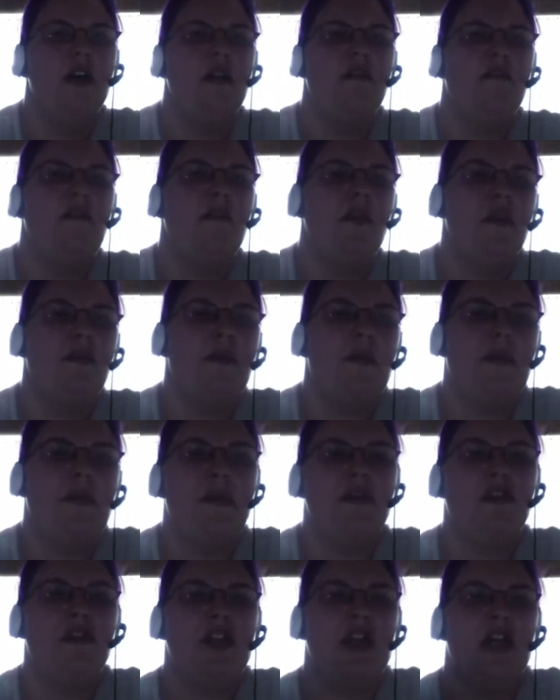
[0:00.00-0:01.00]
for the
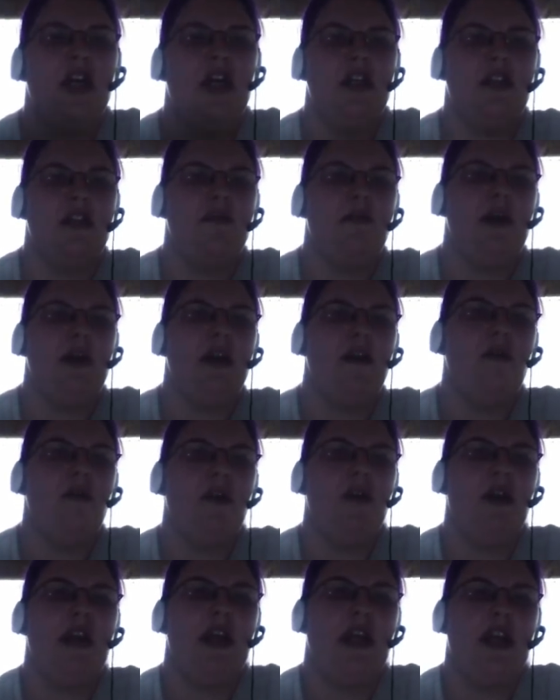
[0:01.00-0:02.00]
proposed cuts by
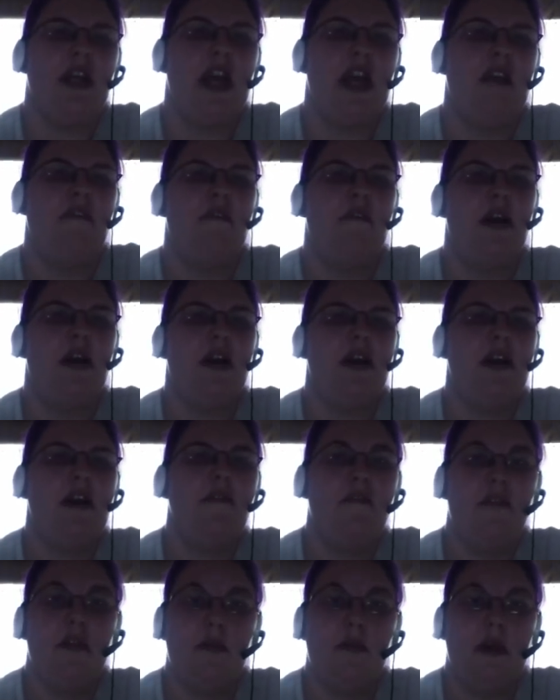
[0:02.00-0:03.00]
quoting a very
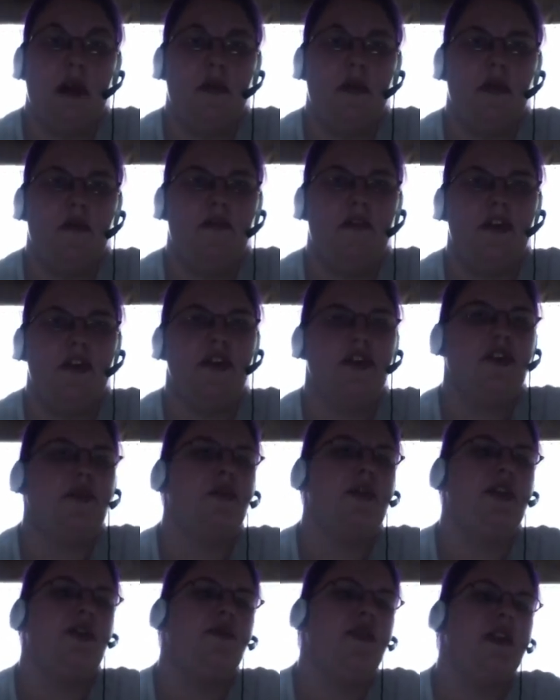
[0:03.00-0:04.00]
different Bible verse,
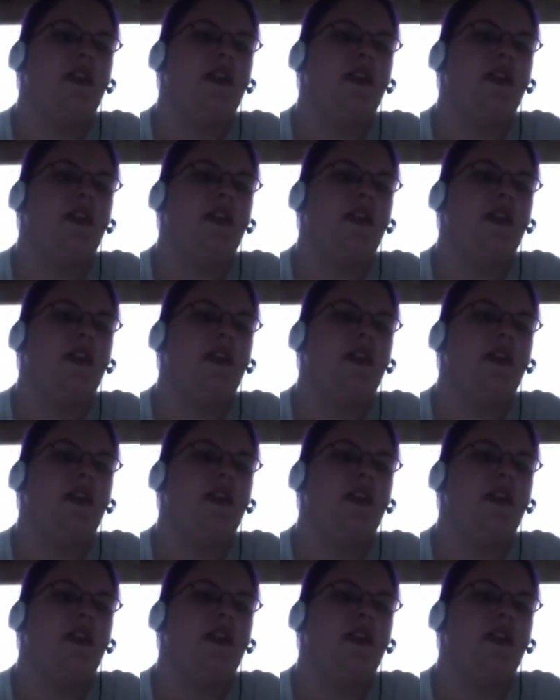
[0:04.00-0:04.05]
which